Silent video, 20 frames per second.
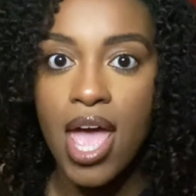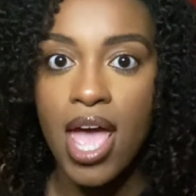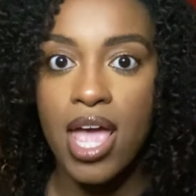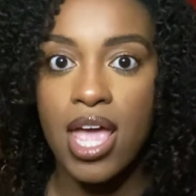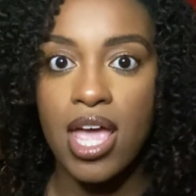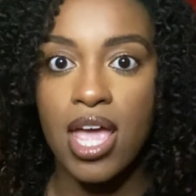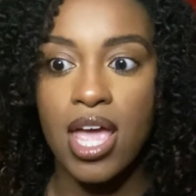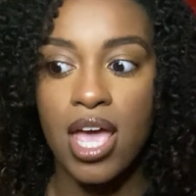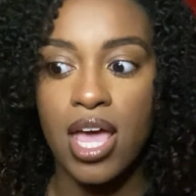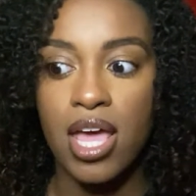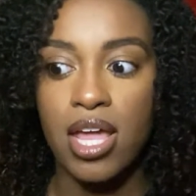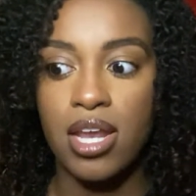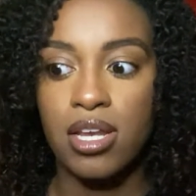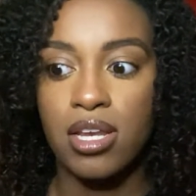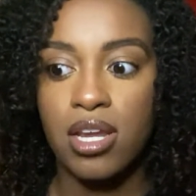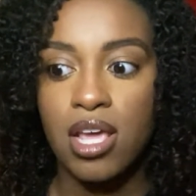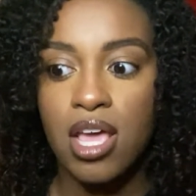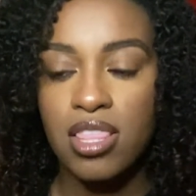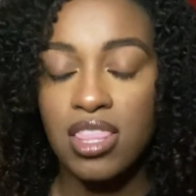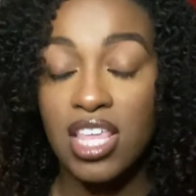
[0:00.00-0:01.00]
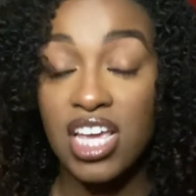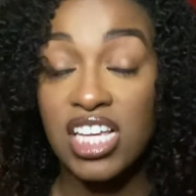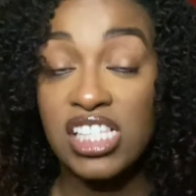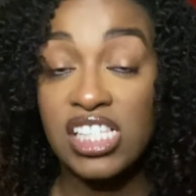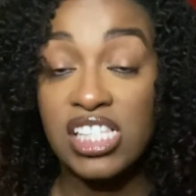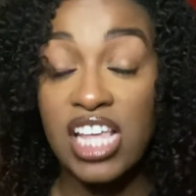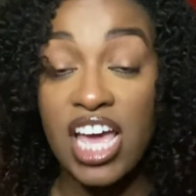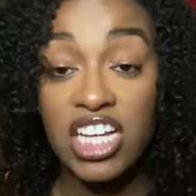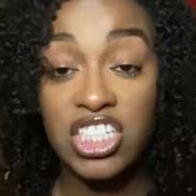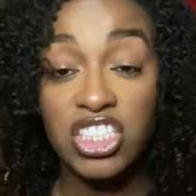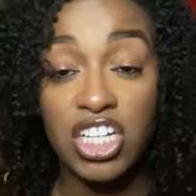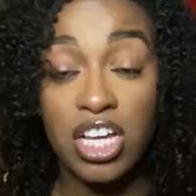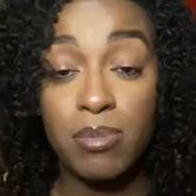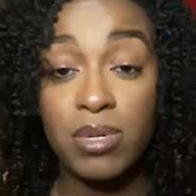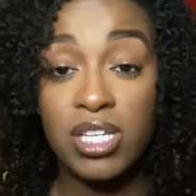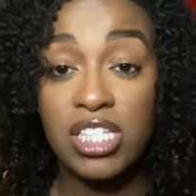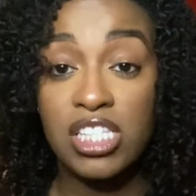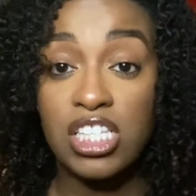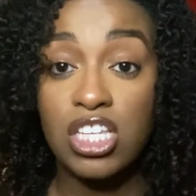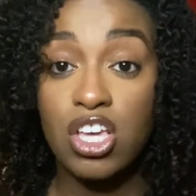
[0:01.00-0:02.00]
And they say
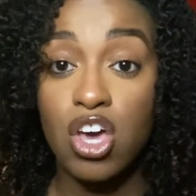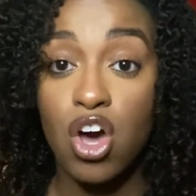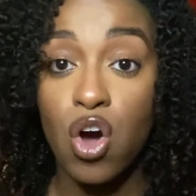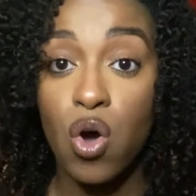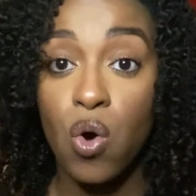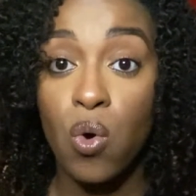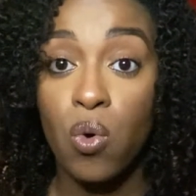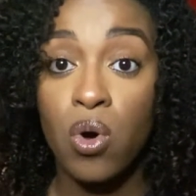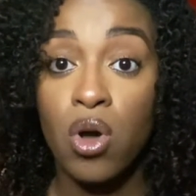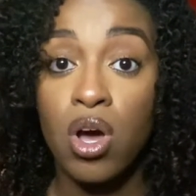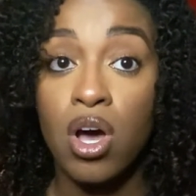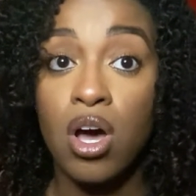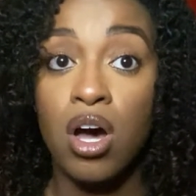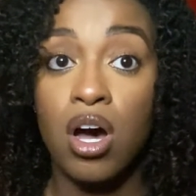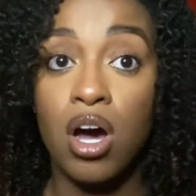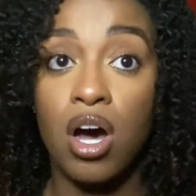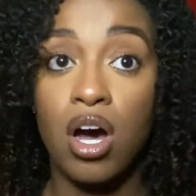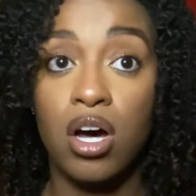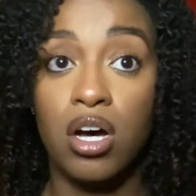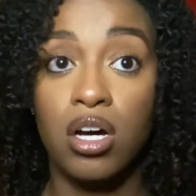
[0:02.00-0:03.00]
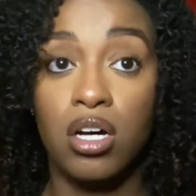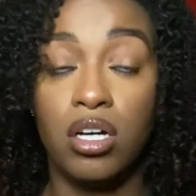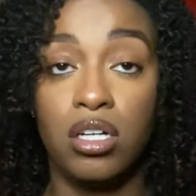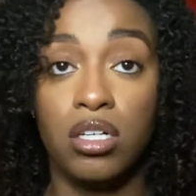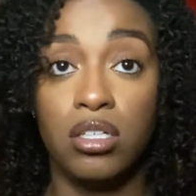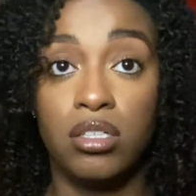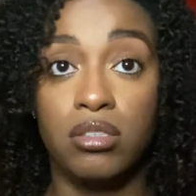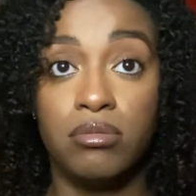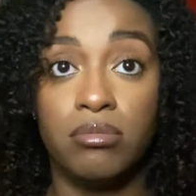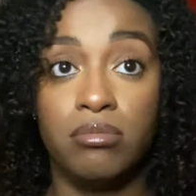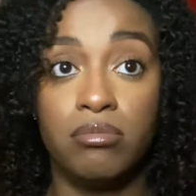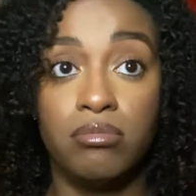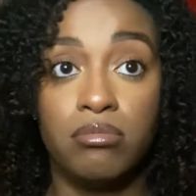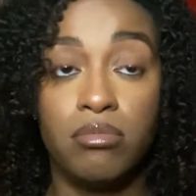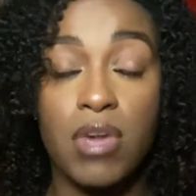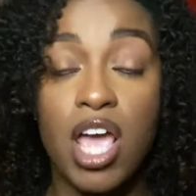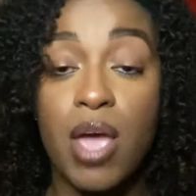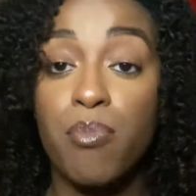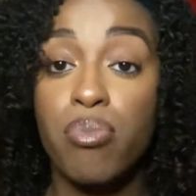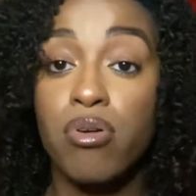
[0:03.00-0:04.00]
JBCO,
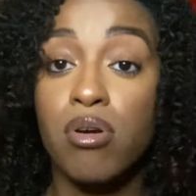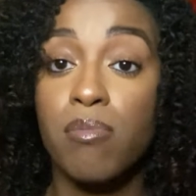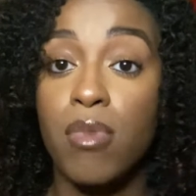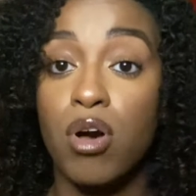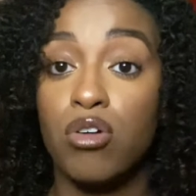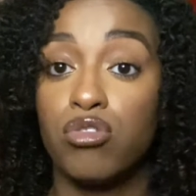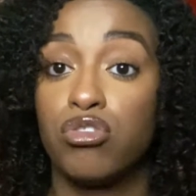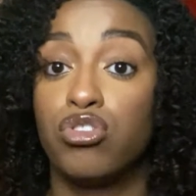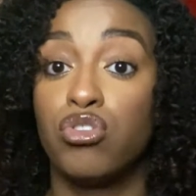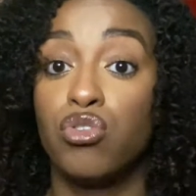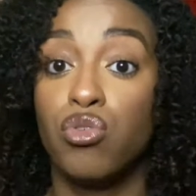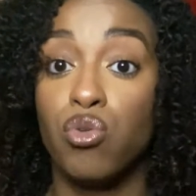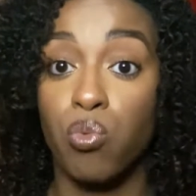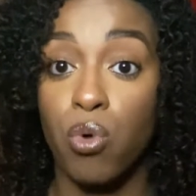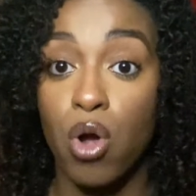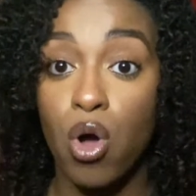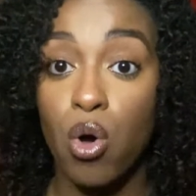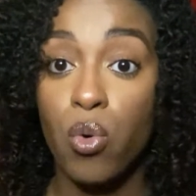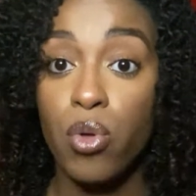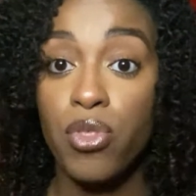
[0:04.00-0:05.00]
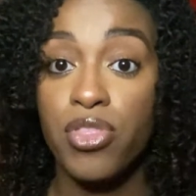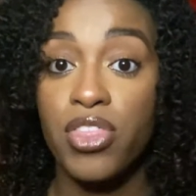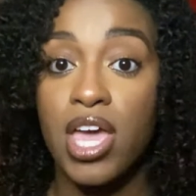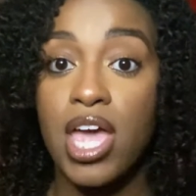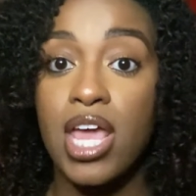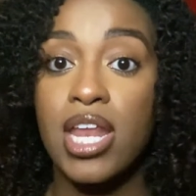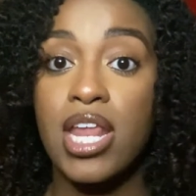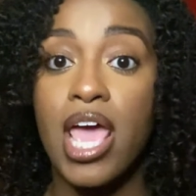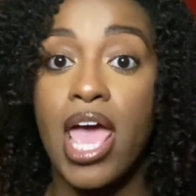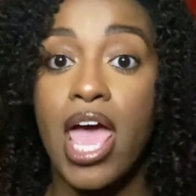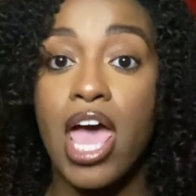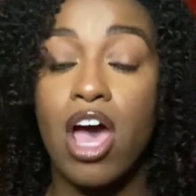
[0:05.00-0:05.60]
it promotes growth and um,